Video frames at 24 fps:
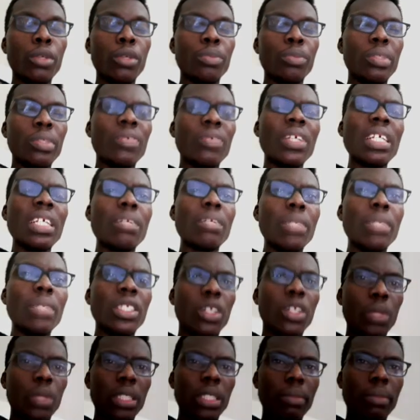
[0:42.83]
but preferably
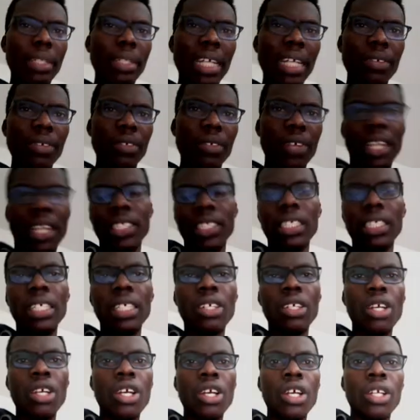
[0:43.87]
it's always better if you've
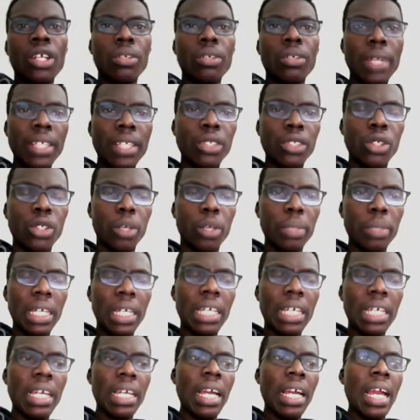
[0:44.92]
actually read the
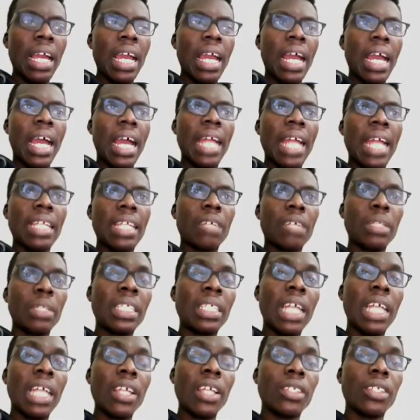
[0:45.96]
topic. And then
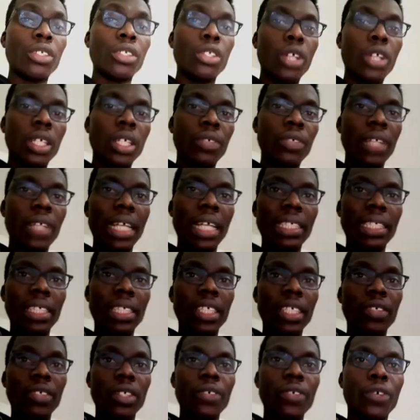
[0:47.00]
this is how it's done. If you are
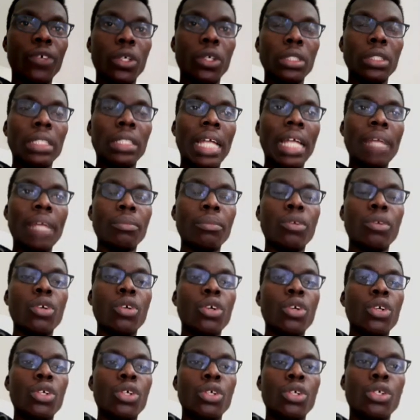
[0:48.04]
seeing this for the first time,
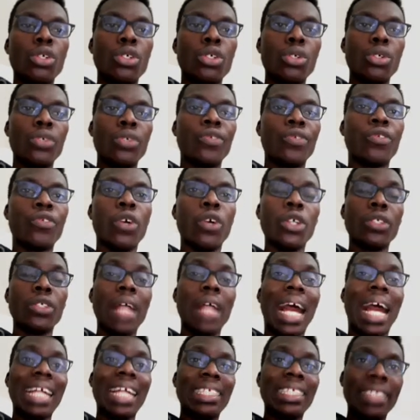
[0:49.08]
you should
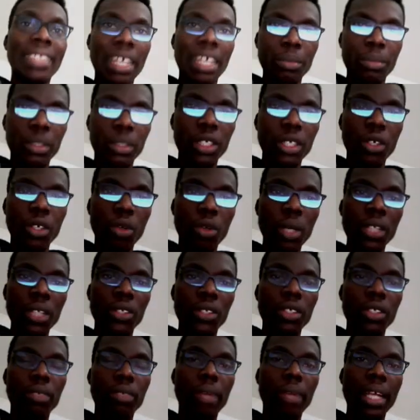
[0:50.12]
first attempt the
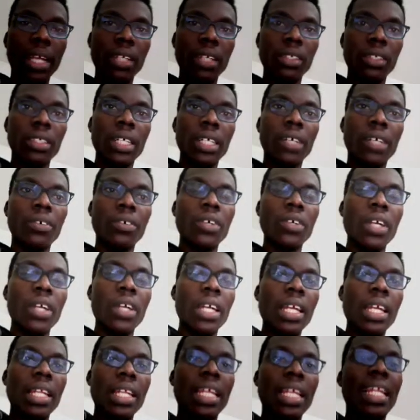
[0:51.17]
question by yourself,
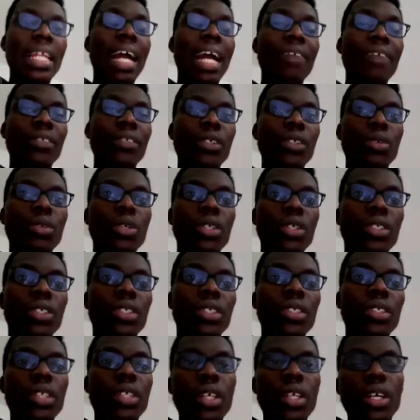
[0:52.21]
then
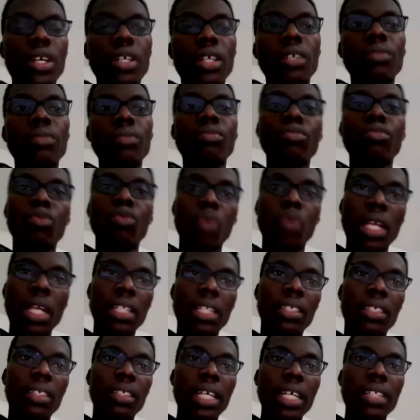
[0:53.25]
afterwards
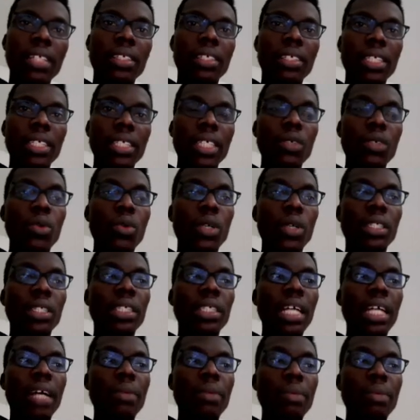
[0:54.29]
wait and see
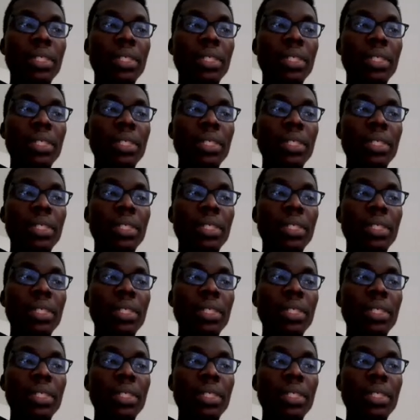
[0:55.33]
what